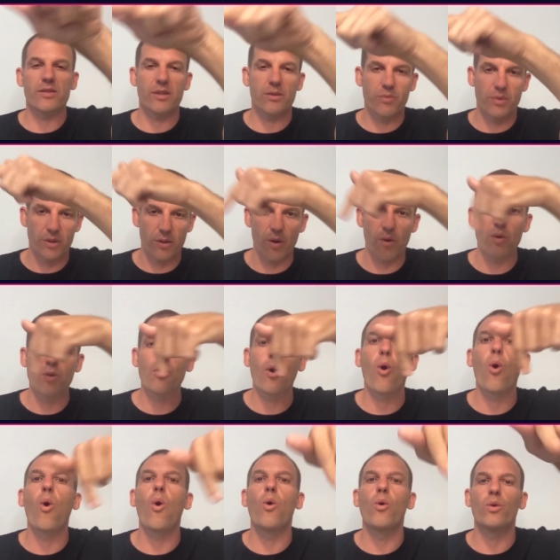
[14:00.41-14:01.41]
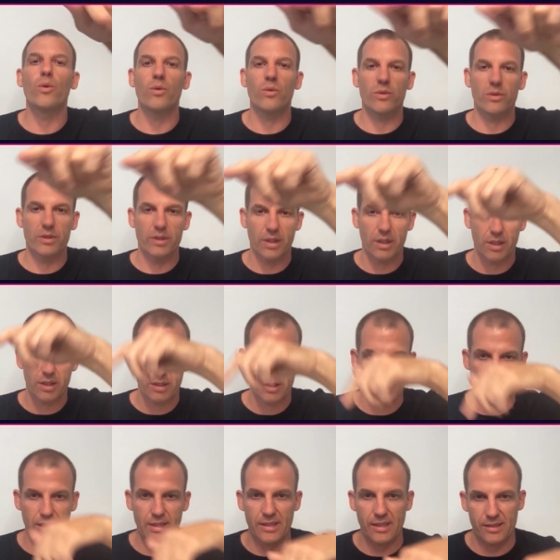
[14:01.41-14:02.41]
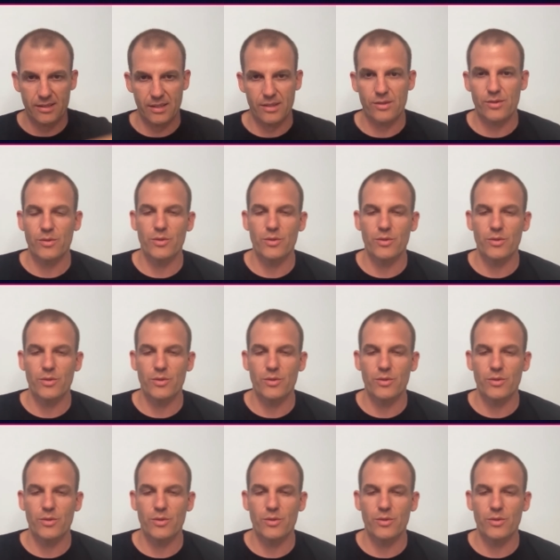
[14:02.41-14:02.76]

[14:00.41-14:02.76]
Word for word: it will go on all the, the indexes.